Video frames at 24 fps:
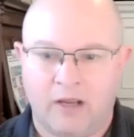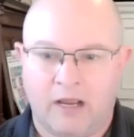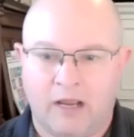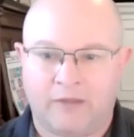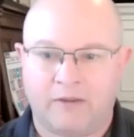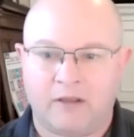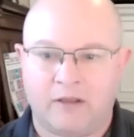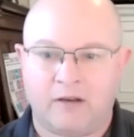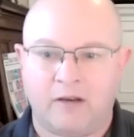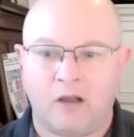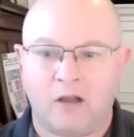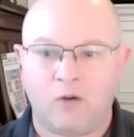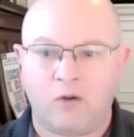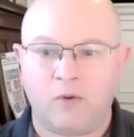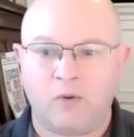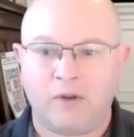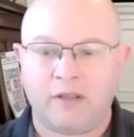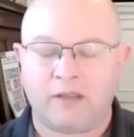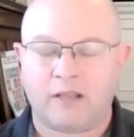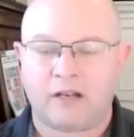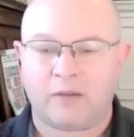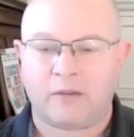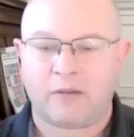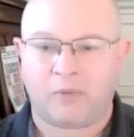And then knowing
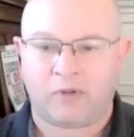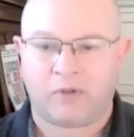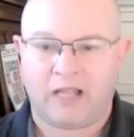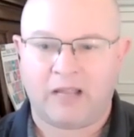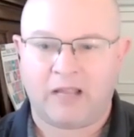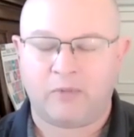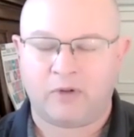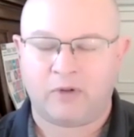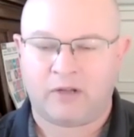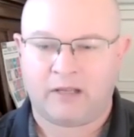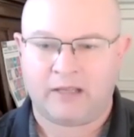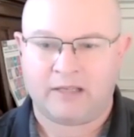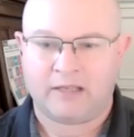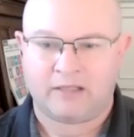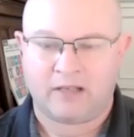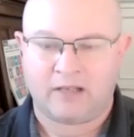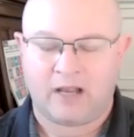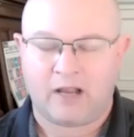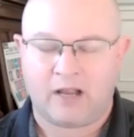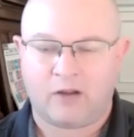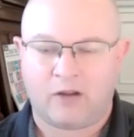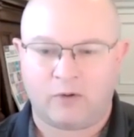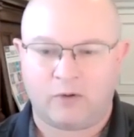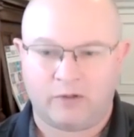that a playbook is
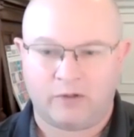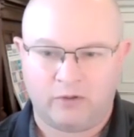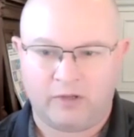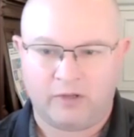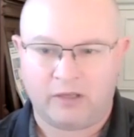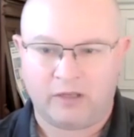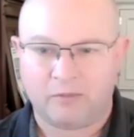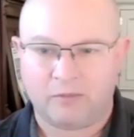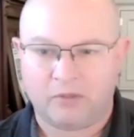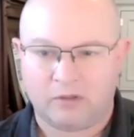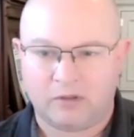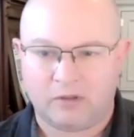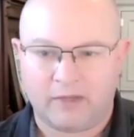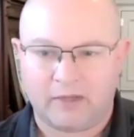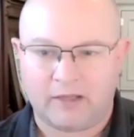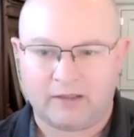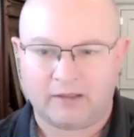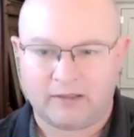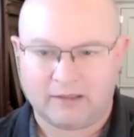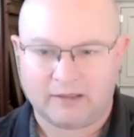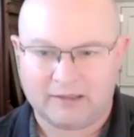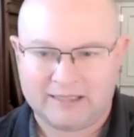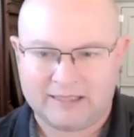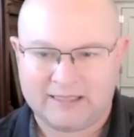not going to
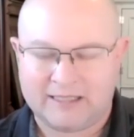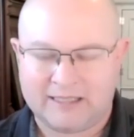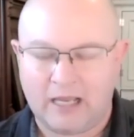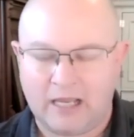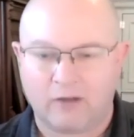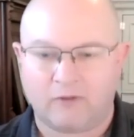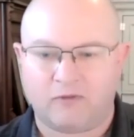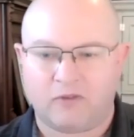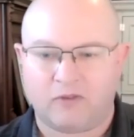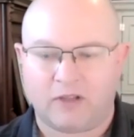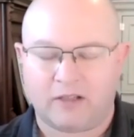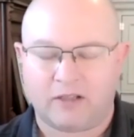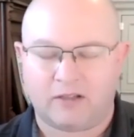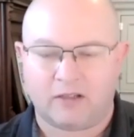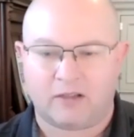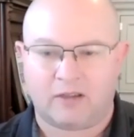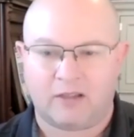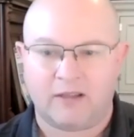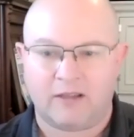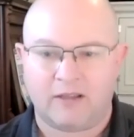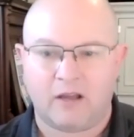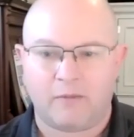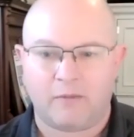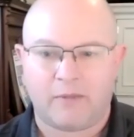implement itself, like to
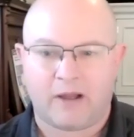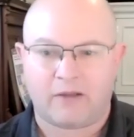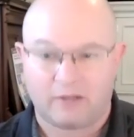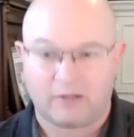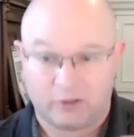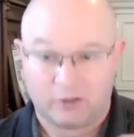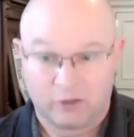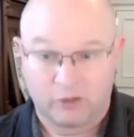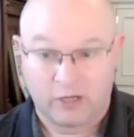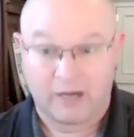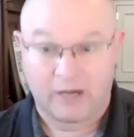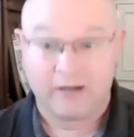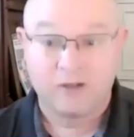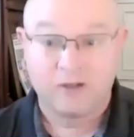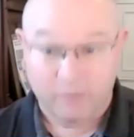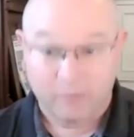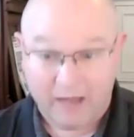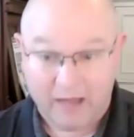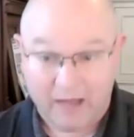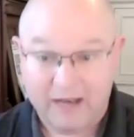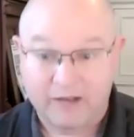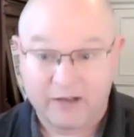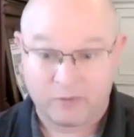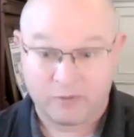think about the change
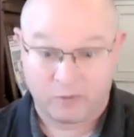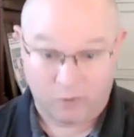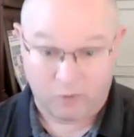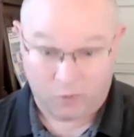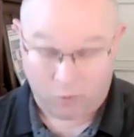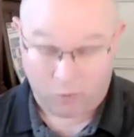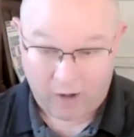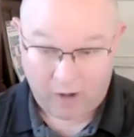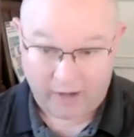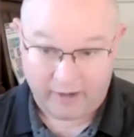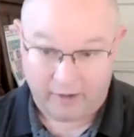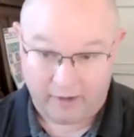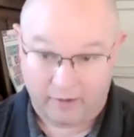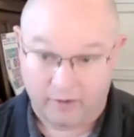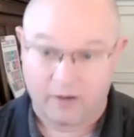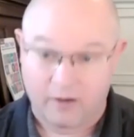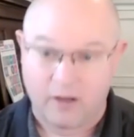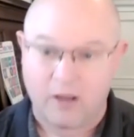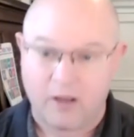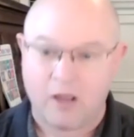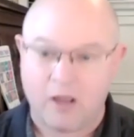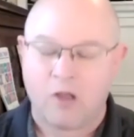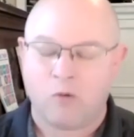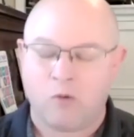management required
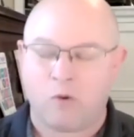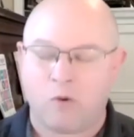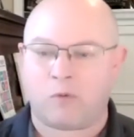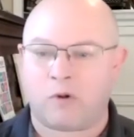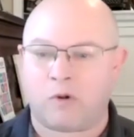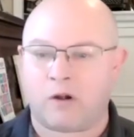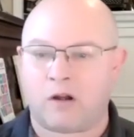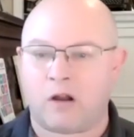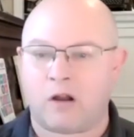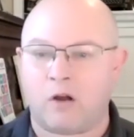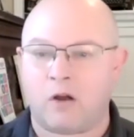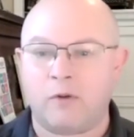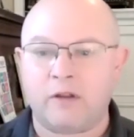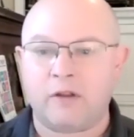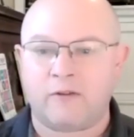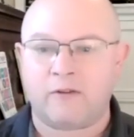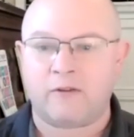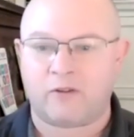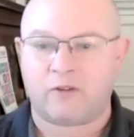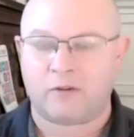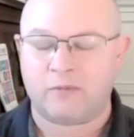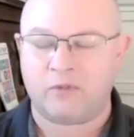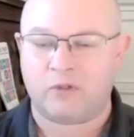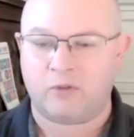when we're going
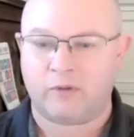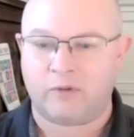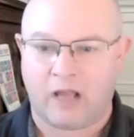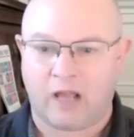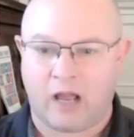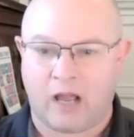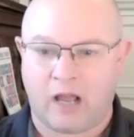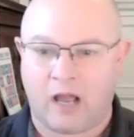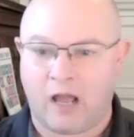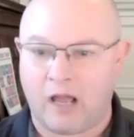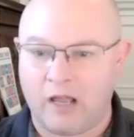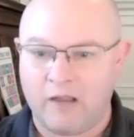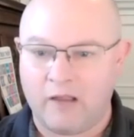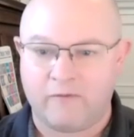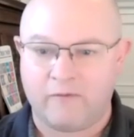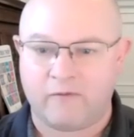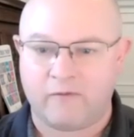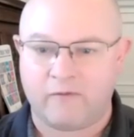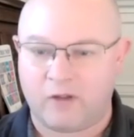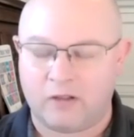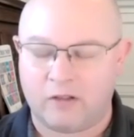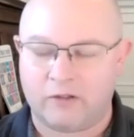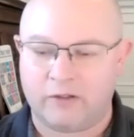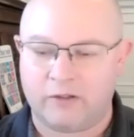from doing high
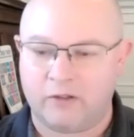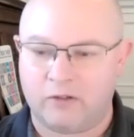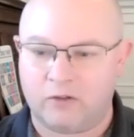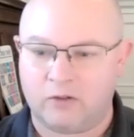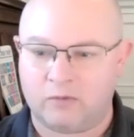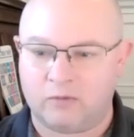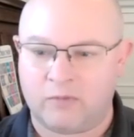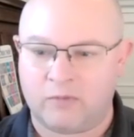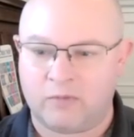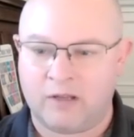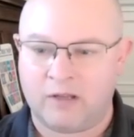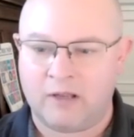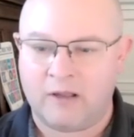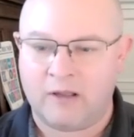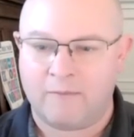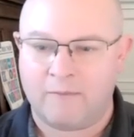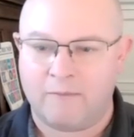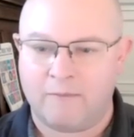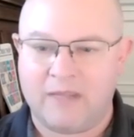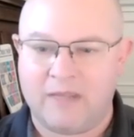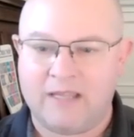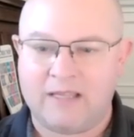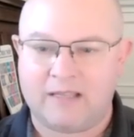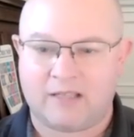volume,
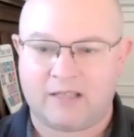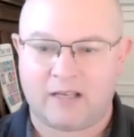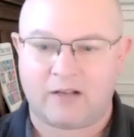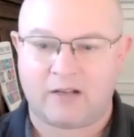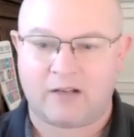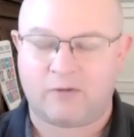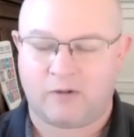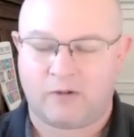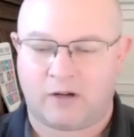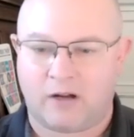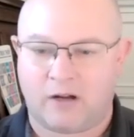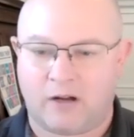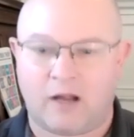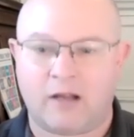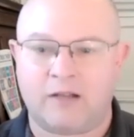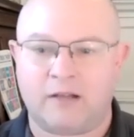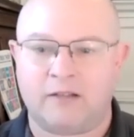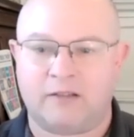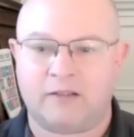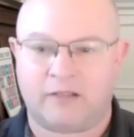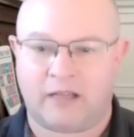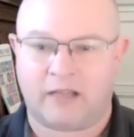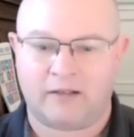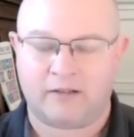me-centric
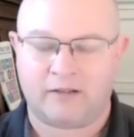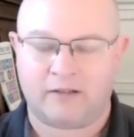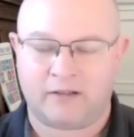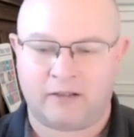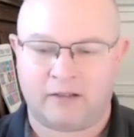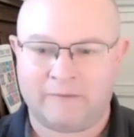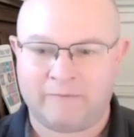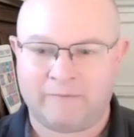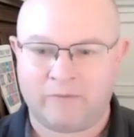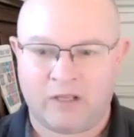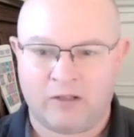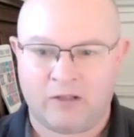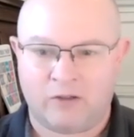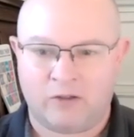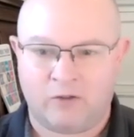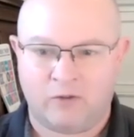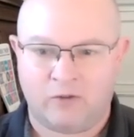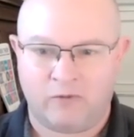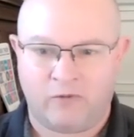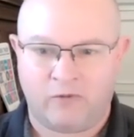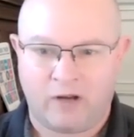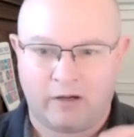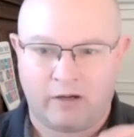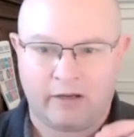content
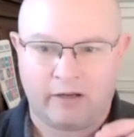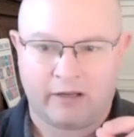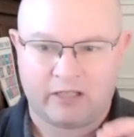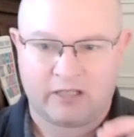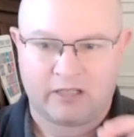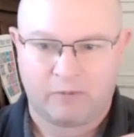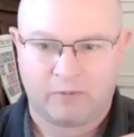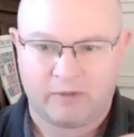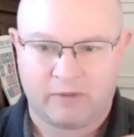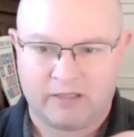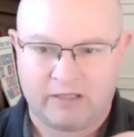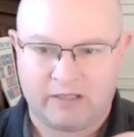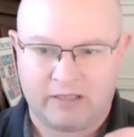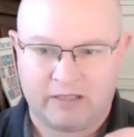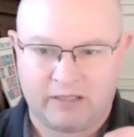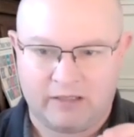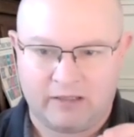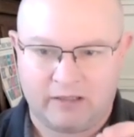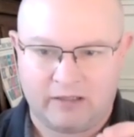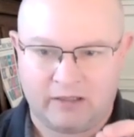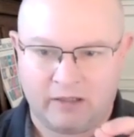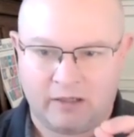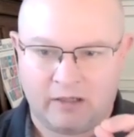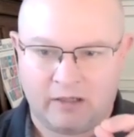to very explicit,